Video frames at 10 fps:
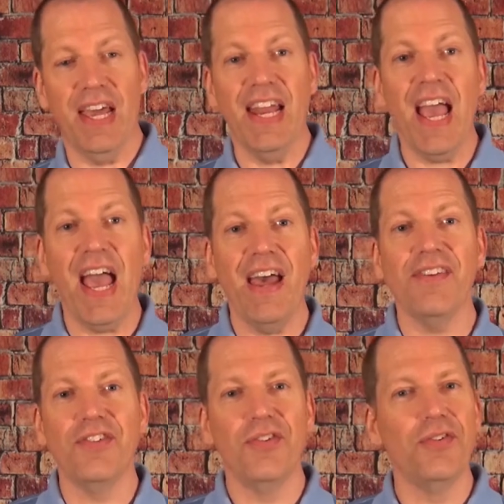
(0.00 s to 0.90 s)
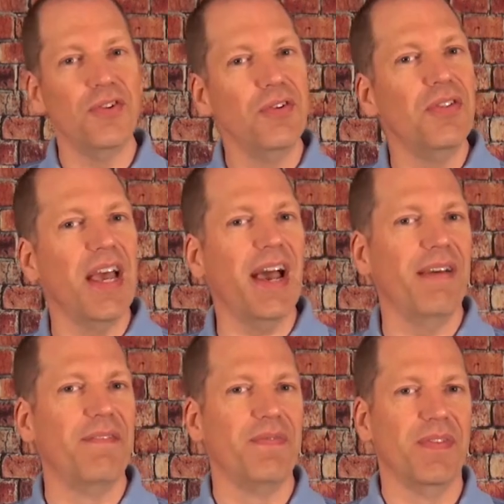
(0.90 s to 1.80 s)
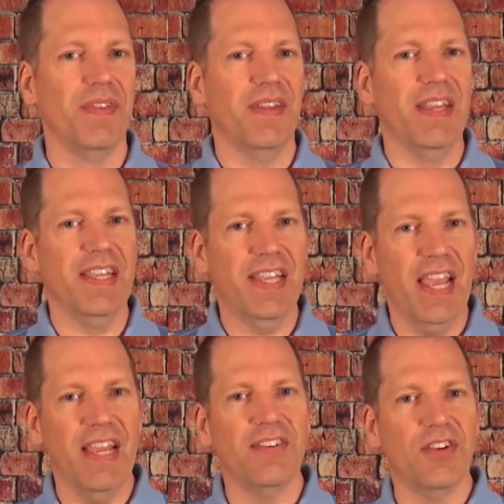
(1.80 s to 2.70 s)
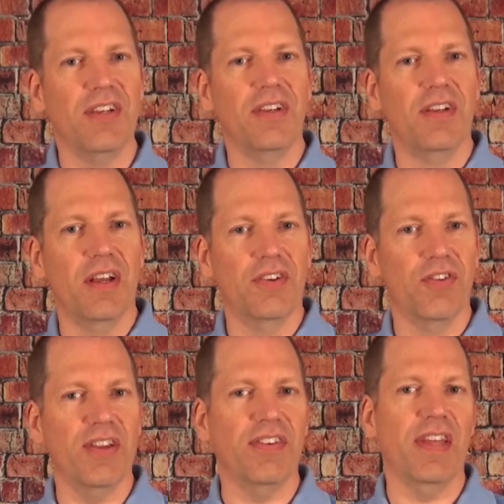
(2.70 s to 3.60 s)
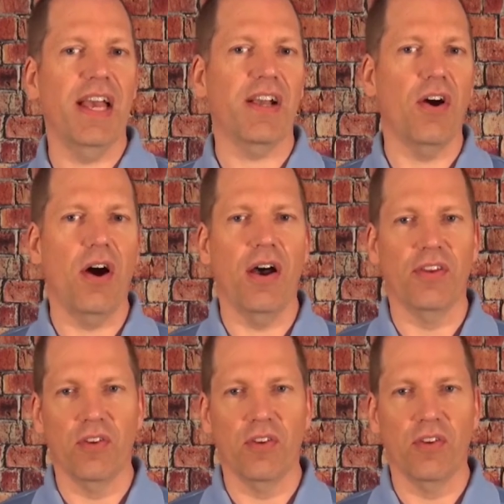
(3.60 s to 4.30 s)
And as you do that, engage in addressing that cause,